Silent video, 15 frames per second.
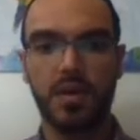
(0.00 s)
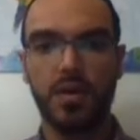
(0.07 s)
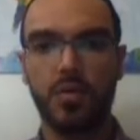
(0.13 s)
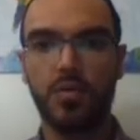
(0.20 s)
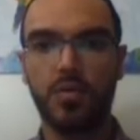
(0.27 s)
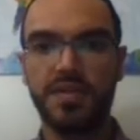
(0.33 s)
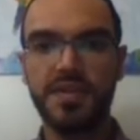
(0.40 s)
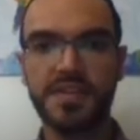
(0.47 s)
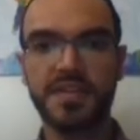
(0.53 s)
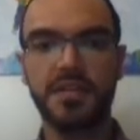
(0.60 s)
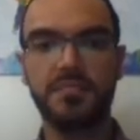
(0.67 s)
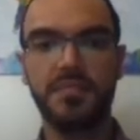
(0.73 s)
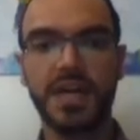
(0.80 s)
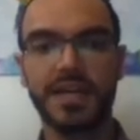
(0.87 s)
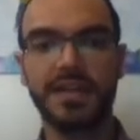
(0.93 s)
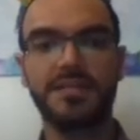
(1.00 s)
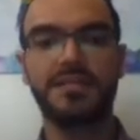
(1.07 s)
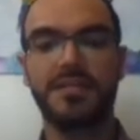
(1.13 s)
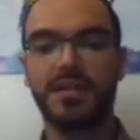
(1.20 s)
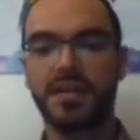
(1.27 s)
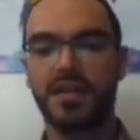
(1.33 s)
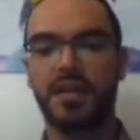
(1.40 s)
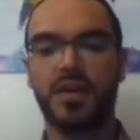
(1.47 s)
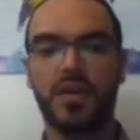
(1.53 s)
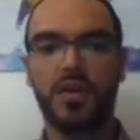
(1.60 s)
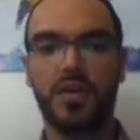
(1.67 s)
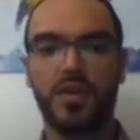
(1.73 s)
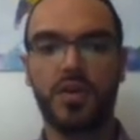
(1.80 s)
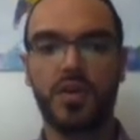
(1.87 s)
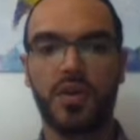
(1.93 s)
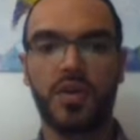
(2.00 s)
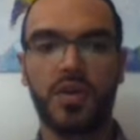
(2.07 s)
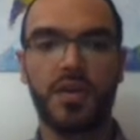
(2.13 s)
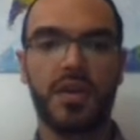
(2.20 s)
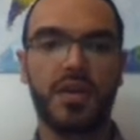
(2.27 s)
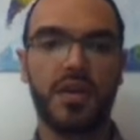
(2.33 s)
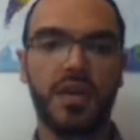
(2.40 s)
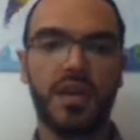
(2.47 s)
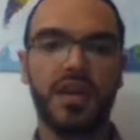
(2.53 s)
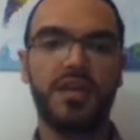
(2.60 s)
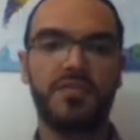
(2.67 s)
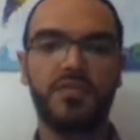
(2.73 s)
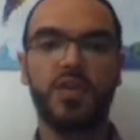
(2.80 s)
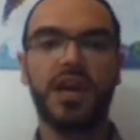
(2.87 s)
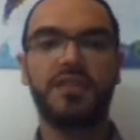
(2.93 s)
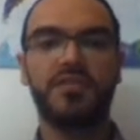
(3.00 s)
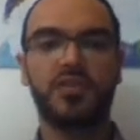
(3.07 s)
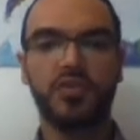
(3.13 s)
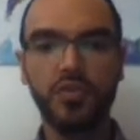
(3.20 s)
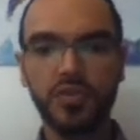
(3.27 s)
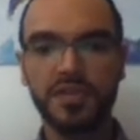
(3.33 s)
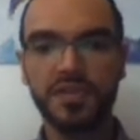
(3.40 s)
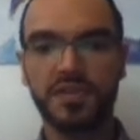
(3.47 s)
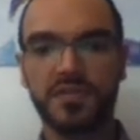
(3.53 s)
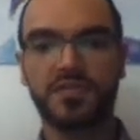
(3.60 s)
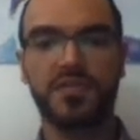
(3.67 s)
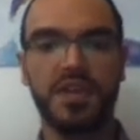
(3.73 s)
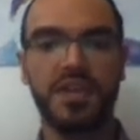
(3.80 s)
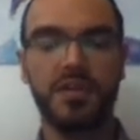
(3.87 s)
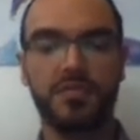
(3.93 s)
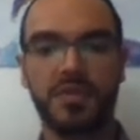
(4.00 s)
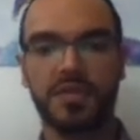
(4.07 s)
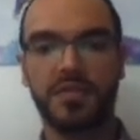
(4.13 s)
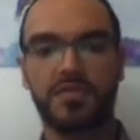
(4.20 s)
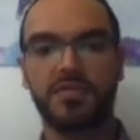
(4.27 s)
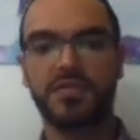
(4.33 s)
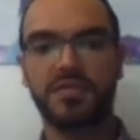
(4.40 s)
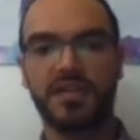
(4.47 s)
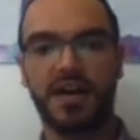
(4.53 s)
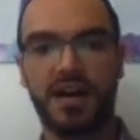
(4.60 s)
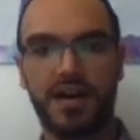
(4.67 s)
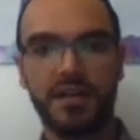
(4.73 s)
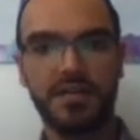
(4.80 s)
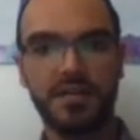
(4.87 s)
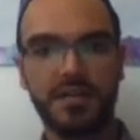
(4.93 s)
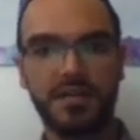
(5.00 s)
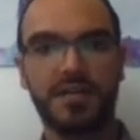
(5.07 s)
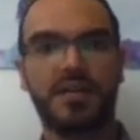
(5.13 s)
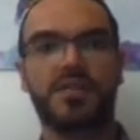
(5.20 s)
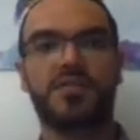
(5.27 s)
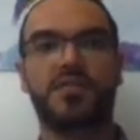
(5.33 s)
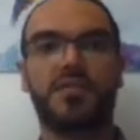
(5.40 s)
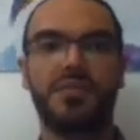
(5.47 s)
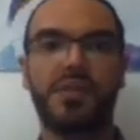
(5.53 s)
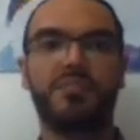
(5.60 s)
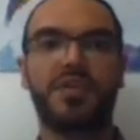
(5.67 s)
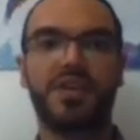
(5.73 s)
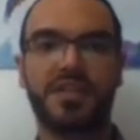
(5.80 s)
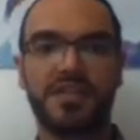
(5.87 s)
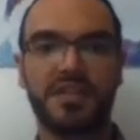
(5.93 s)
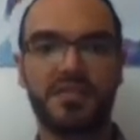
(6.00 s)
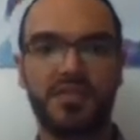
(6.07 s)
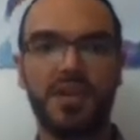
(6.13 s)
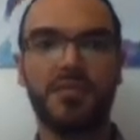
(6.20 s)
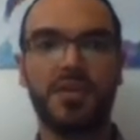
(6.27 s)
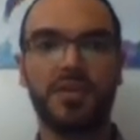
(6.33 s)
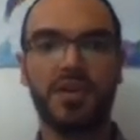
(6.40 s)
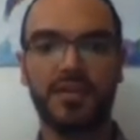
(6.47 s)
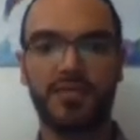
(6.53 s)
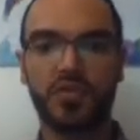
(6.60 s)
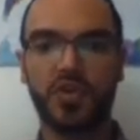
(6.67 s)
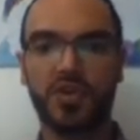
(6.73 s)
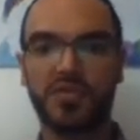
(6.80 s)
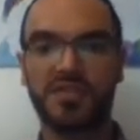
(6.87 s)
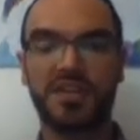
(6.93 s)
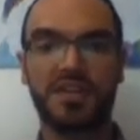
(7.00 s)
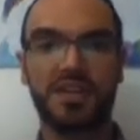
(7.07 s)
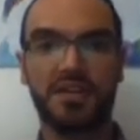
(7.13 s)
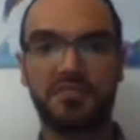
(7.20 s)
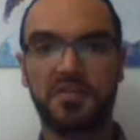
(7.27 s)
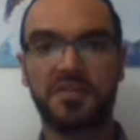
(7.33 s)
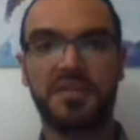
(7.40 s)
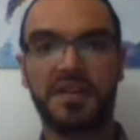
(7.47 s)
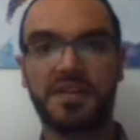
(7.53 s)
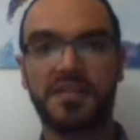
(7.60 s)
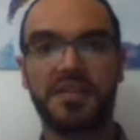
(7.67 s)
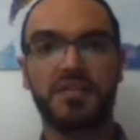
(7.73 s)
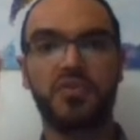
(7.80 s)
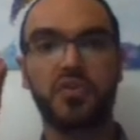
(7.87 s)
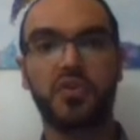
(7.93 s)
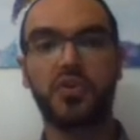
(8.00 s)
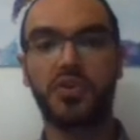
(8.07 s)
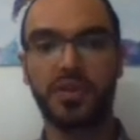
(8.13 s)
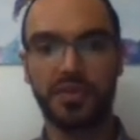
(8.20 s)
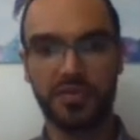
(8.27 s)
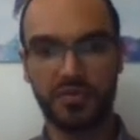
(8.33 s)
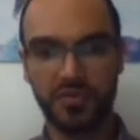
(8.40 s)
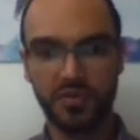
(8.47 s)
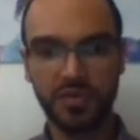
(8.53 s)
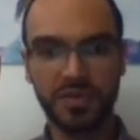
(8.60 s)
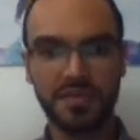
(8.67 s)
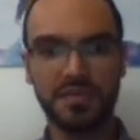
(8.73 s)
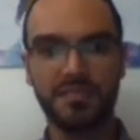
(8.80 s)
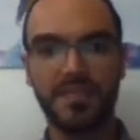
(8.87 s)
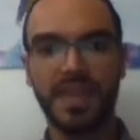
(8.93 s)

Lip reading: With this in mind, if you have a rooted tree with a root R, so remember it's a tree where you have chosen a vertex that you call the root,